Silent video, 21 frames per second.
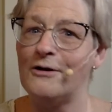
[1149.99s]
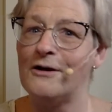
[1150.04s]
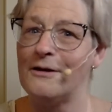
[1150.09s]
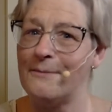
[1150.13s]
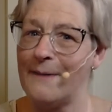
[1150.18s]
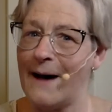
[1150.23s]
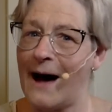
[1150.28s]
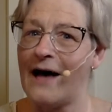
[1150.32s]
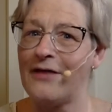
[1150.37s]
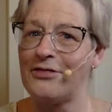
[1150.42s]
to
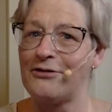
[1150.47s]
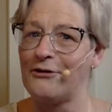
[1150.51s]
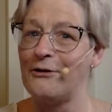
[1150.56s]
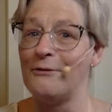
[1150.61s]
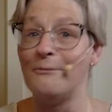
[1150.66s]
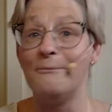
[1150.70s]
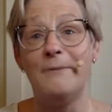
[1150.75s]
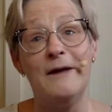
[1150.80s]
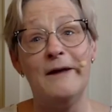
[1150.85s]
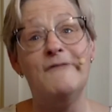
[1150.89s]
the
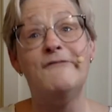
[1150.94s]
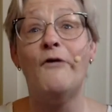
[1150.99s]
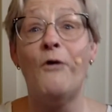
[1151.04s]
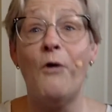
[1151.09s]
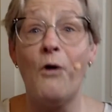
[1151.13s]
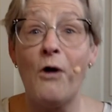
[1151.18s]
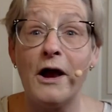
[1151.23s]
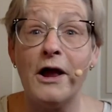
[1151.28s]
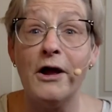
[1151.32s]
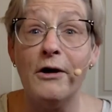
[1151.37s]
bathroom
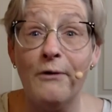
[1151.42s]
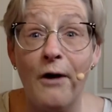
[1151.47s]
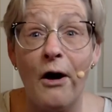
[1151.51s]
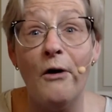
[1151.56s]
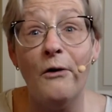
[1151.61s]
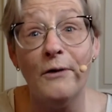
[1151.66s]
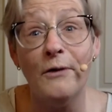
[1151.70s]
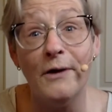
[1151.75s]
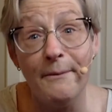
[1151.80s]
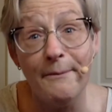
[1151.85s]
before you
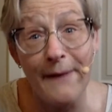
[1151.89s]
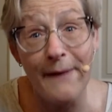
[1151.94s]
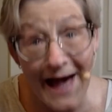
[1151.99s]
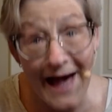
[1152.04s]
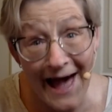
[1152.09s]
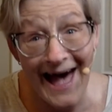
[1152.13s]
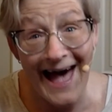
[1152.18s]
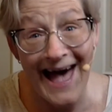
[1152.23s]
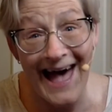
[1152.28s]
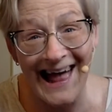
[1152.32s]
go to
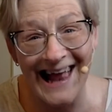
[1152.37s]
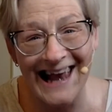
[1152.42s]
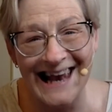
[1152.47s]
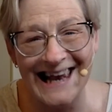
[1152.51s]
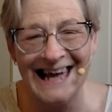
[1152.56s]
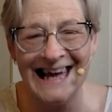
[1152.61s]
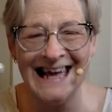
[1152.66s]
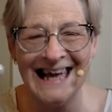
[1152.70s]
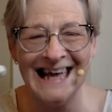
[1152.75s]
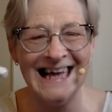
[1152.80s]

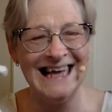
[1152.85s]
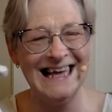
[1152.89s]
bed.